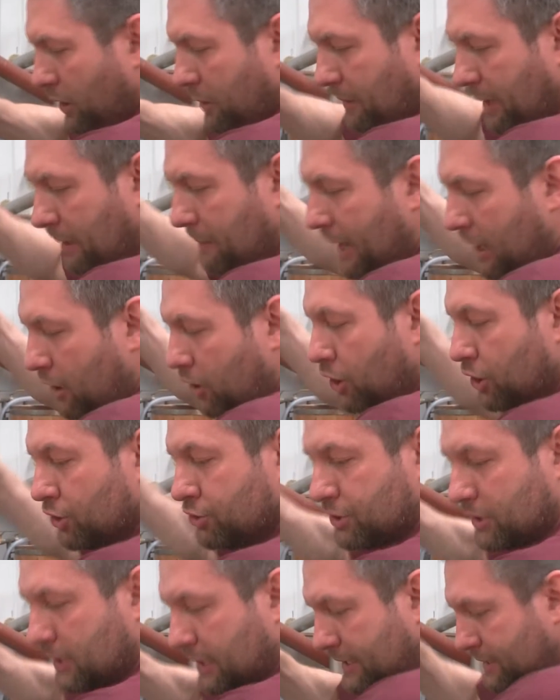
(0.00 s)
want to be about one hundred
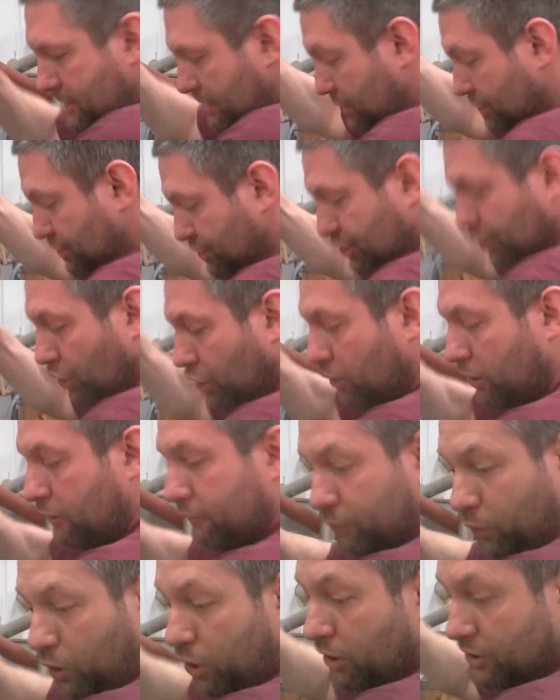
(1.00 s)
litres short of
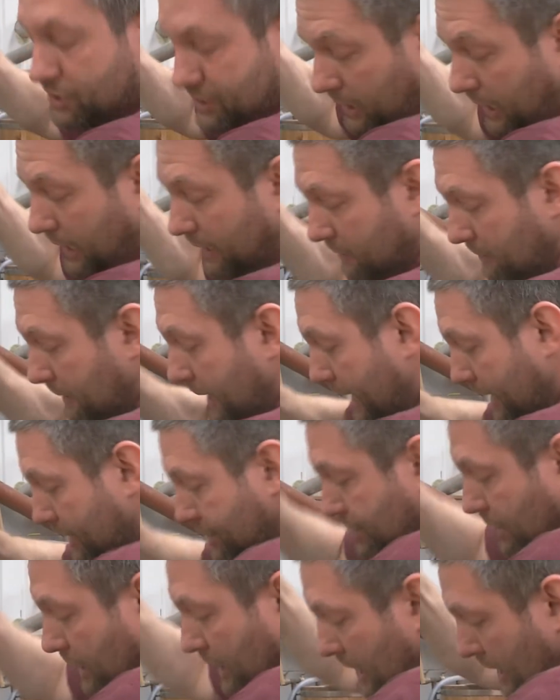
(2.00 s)
water in the mash.
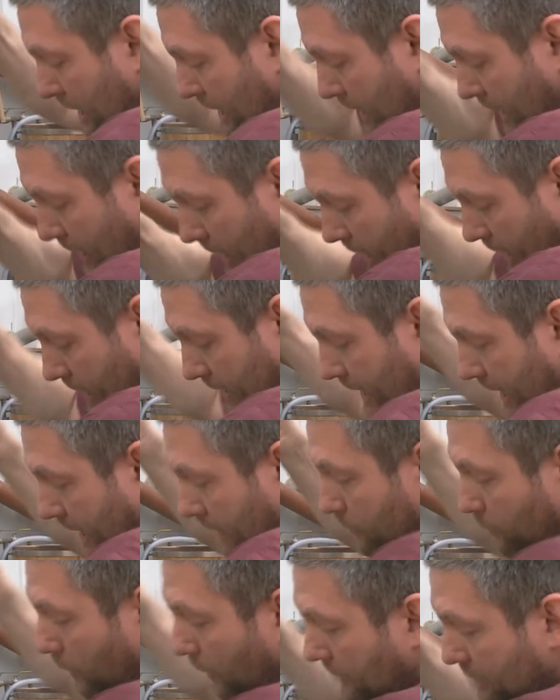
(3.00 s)
And then
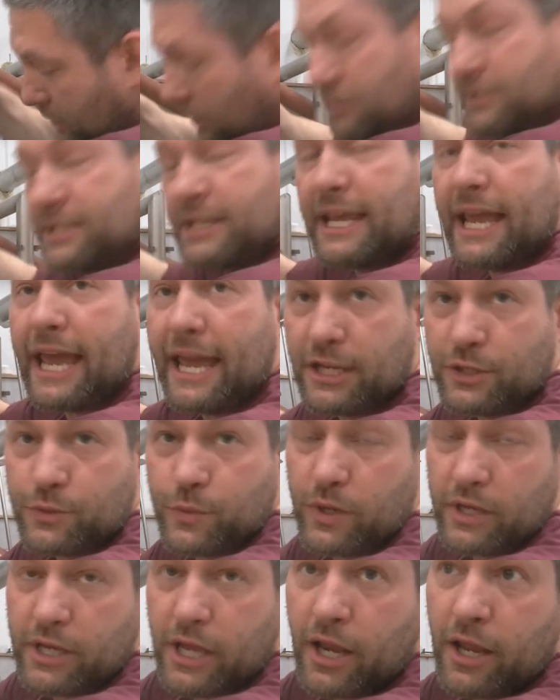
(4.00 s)
when we come to the end,
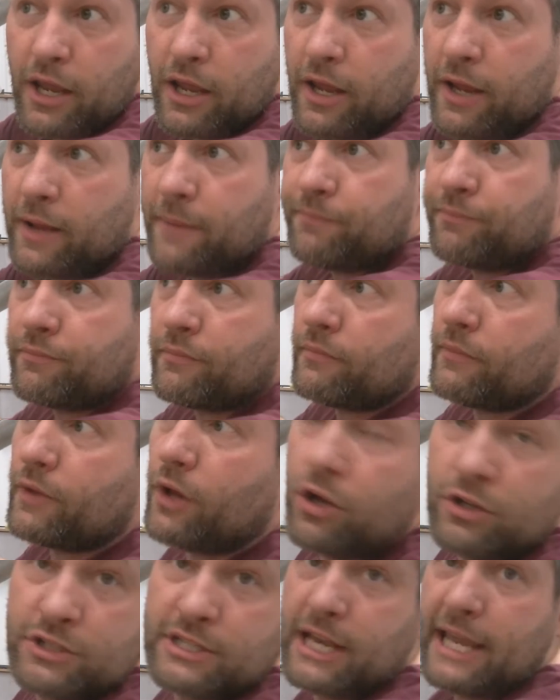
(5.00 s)
we're going to
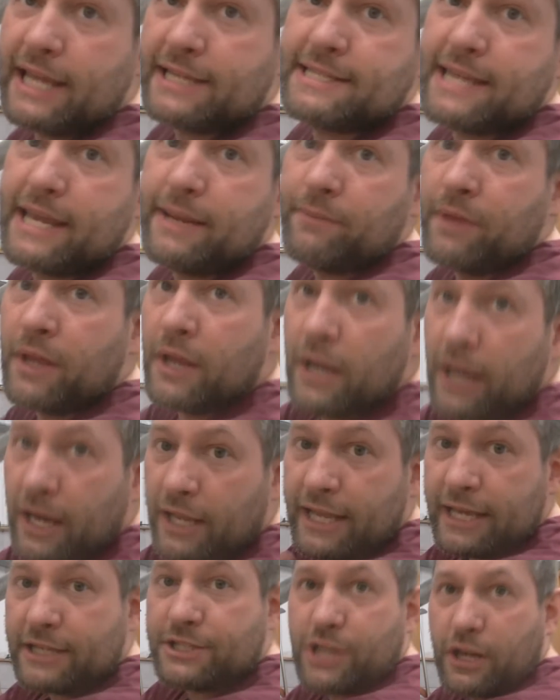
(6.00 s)
underlet it, and
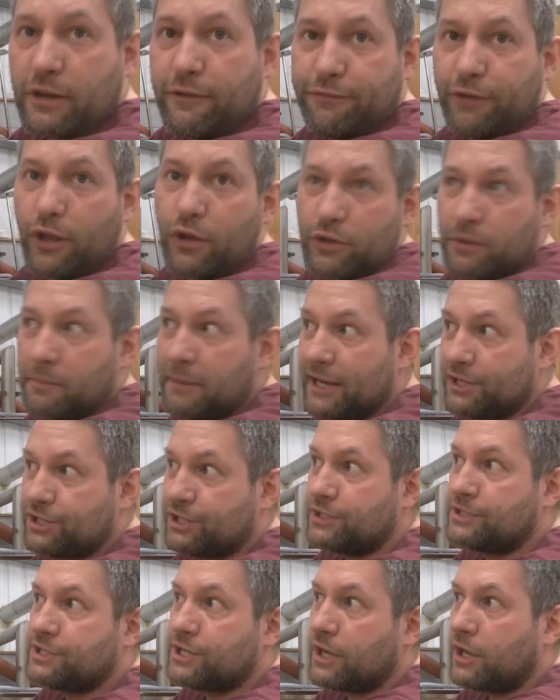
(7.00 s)
that's going to float the mash in
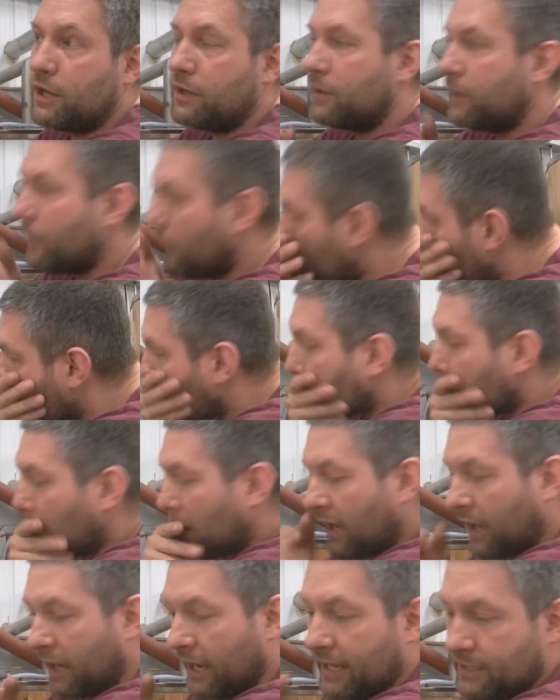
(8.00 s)
turn.
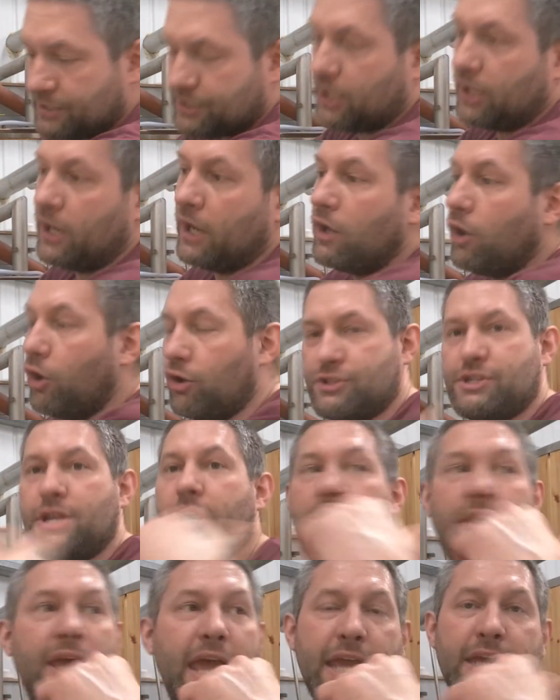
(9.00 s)
And that's going to also
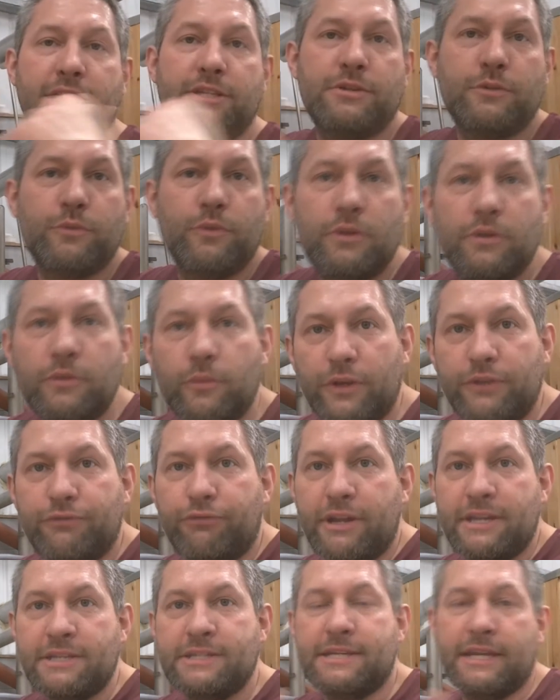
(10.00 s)
aid with
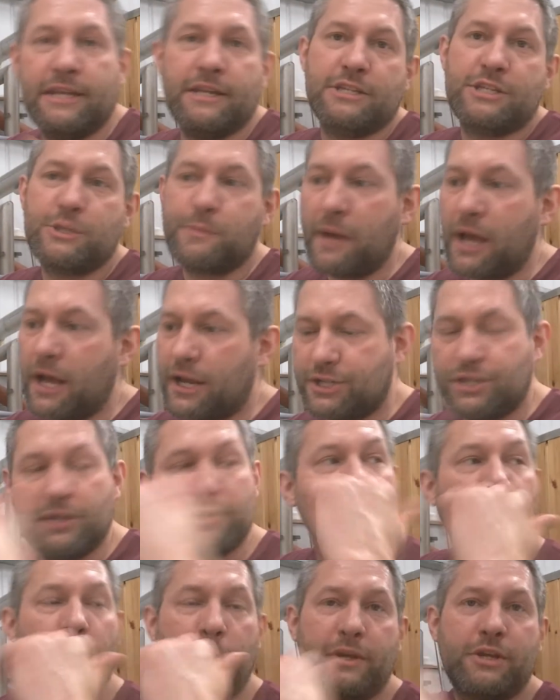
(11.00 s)
rinsing and sparging
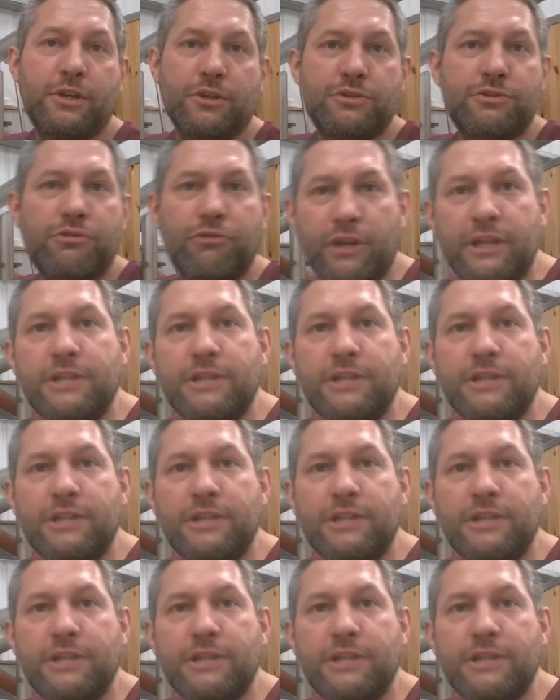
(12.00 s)
from